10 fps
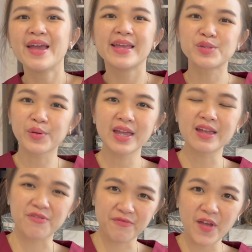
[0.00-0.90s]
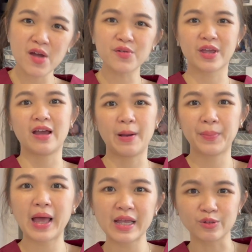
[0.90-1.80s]
It's okay if you fail, you can
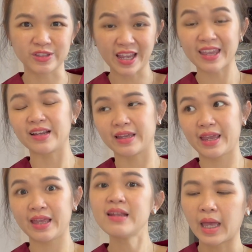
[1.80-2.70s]
apply to take it again